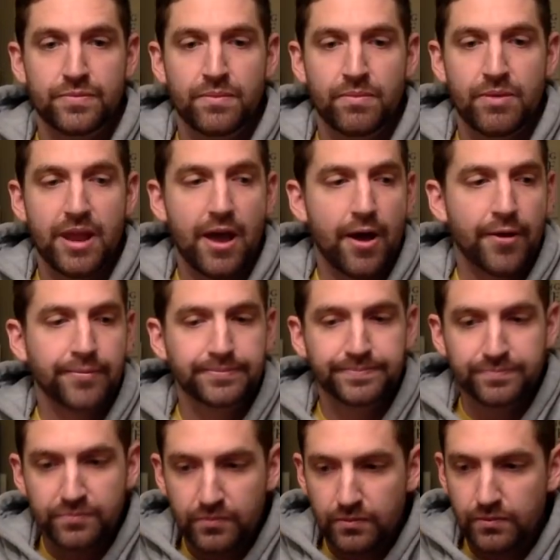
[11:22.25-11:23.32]
Now,
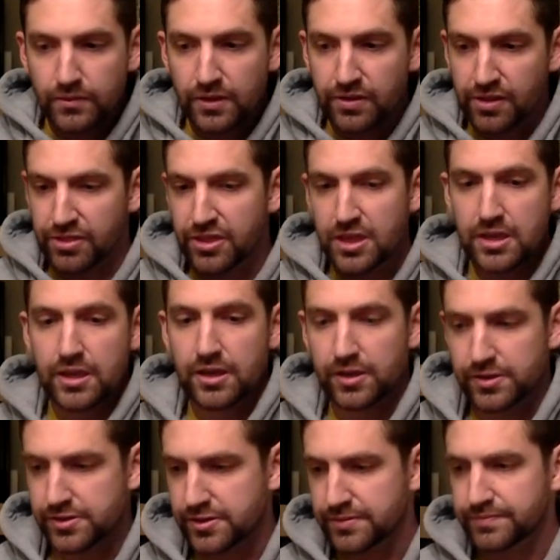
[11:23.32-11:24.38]
the thing
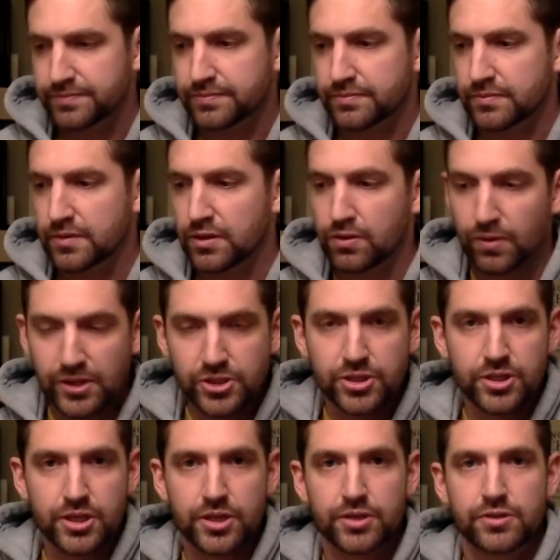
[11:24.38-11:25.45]
is, the
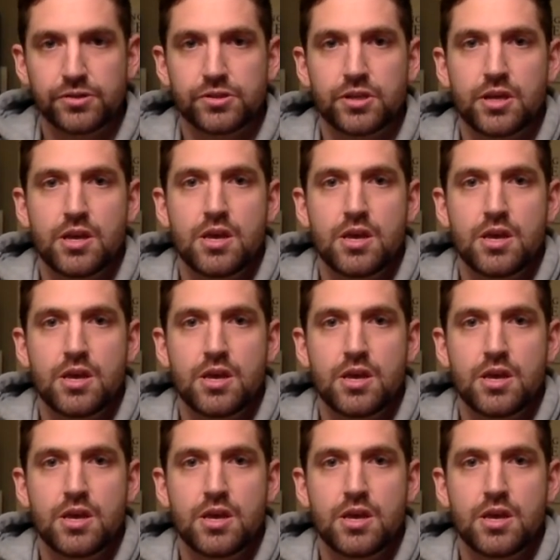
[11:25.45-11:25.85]
question is,